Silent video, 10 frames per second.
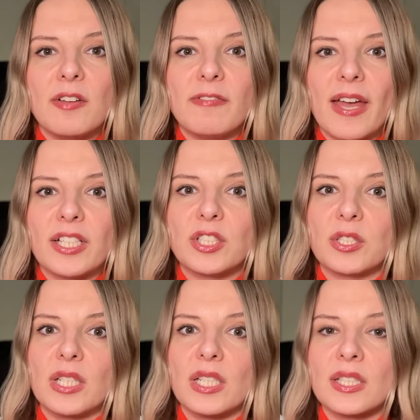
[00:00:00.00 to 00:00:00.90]

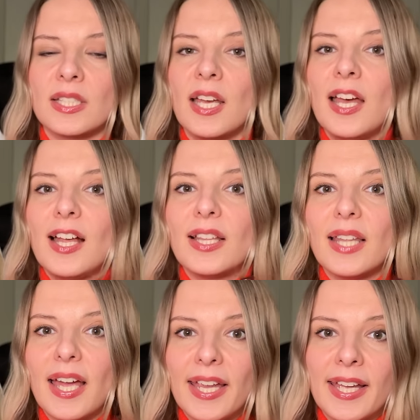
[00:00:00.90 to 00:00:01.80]
factories,
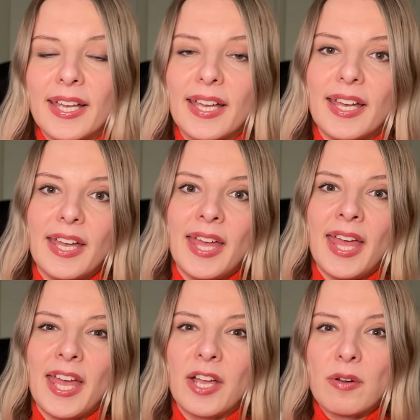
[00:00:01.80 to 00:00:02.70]
like
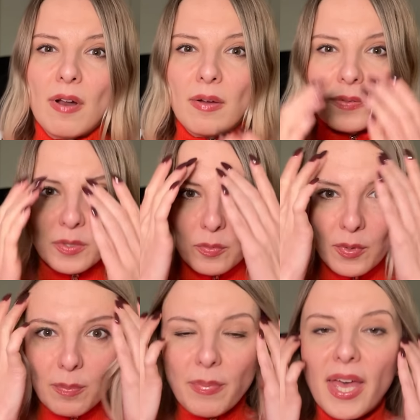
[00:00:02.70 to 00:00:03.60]
aircraft
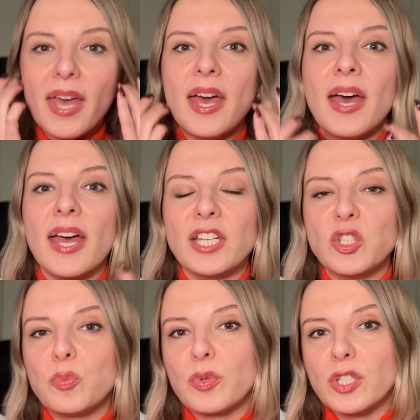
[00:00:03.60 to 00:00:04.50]
repair
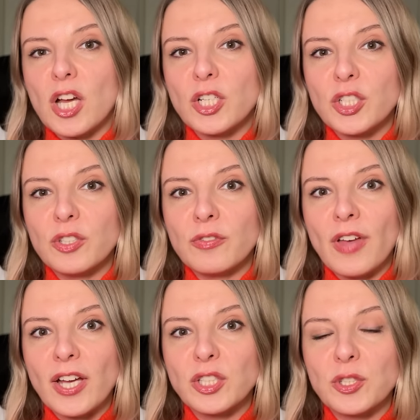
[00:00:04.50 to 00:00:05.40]
and production
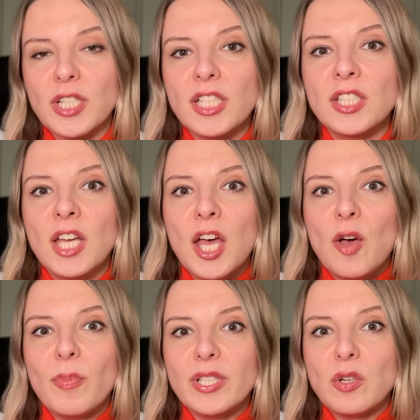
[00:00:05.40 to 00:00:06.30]
factories,
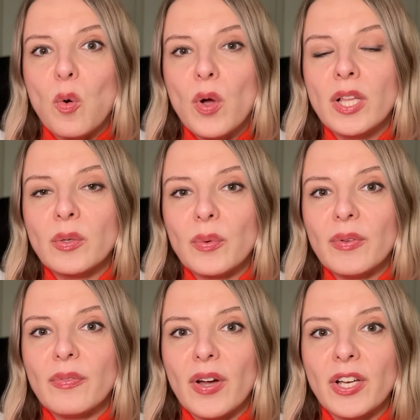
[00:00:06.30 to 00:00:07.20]
but oil
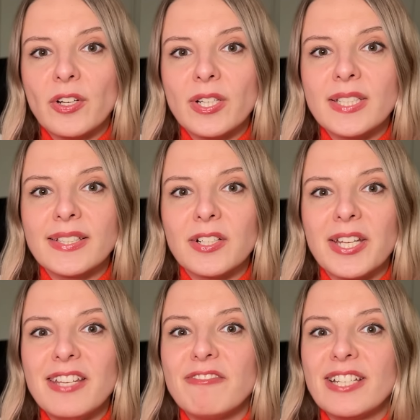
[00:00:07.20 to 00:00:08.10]
refineries are
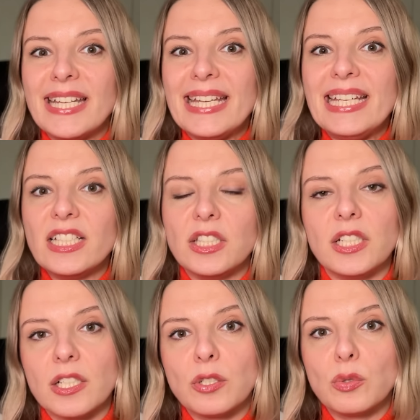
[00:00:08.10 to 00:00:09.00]
even
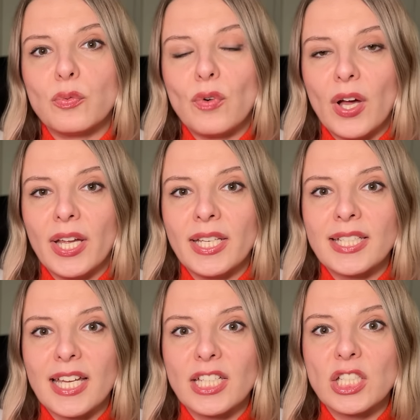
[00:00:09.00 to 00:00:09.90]
easier to
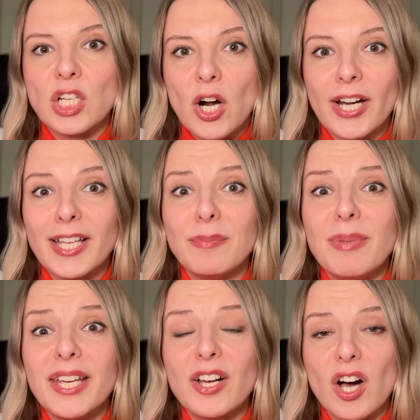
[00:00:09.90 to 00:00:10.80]
find and target
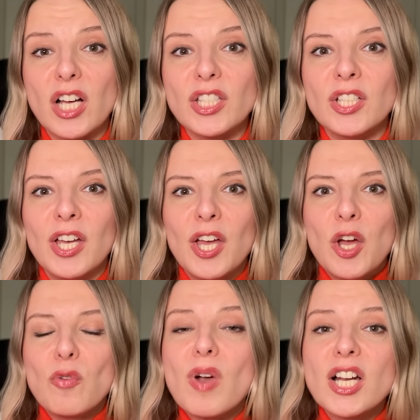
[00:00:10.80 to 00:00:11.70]
because
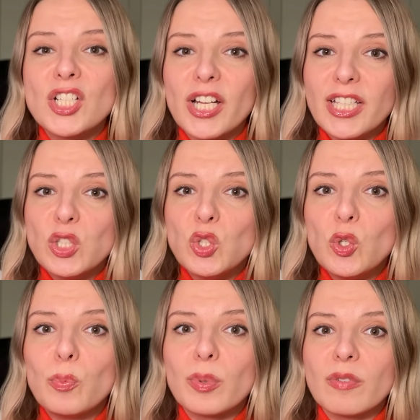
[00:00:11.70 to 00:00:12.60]
Russia is
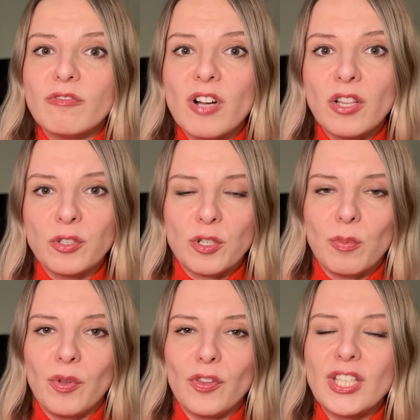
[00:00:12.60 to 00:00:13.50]
super
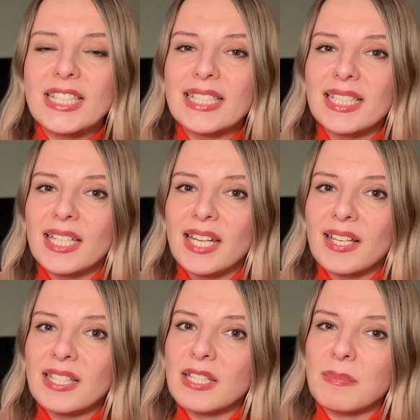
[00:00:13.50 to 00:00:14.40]
vulnerable. This is
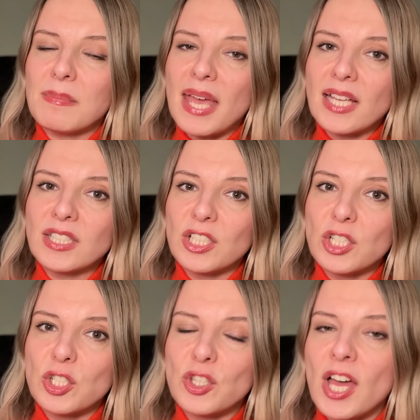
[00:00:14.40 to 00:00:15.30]
another
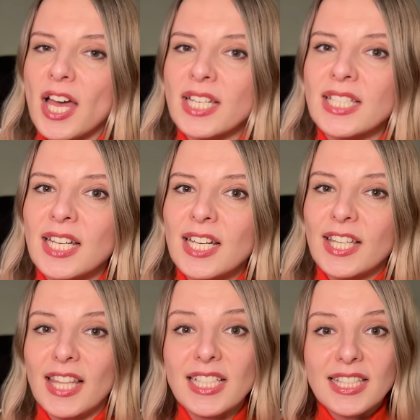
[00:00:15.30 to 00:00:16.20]
message that
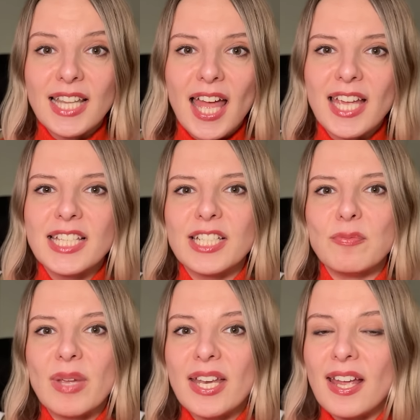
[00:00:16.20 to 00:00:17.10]
this night
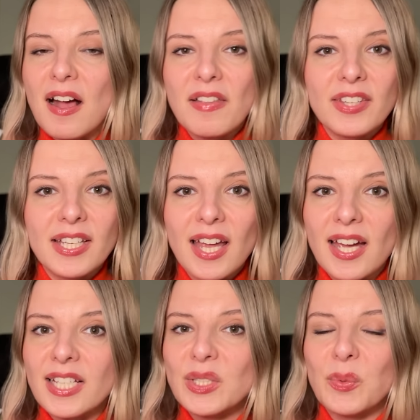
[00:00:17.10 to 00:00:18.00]
and many other
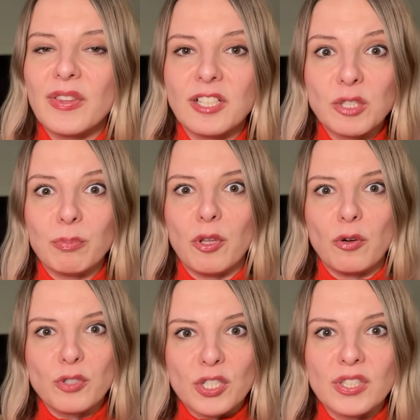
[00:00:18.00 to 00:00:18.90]
nights with
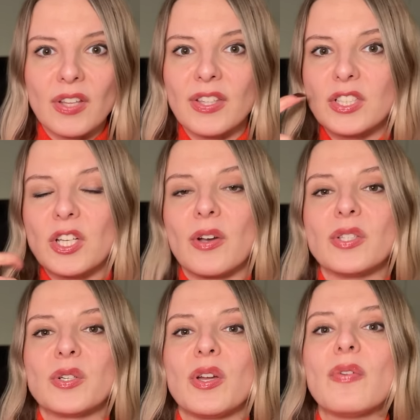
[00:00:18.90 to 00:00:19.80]
explosions on the
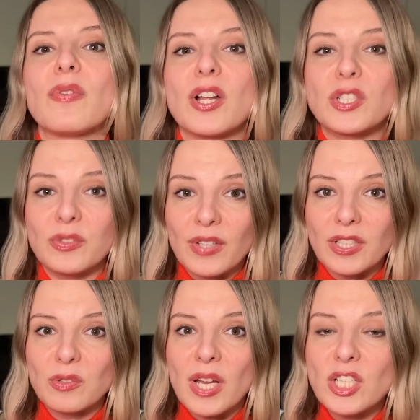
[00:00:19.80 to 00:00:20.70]
territory of Russian
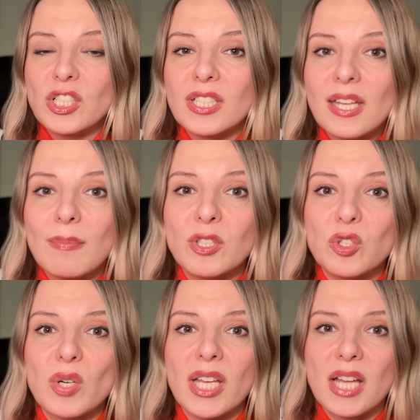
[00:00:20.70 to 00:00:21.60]
Federation
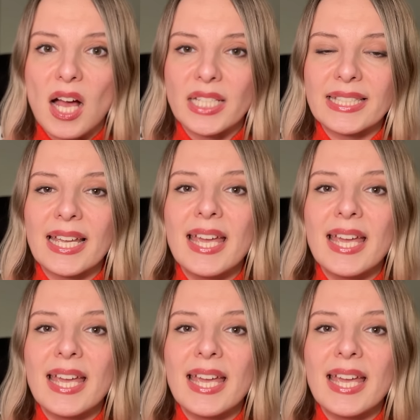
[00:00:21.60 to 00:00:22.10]
demonstrate us.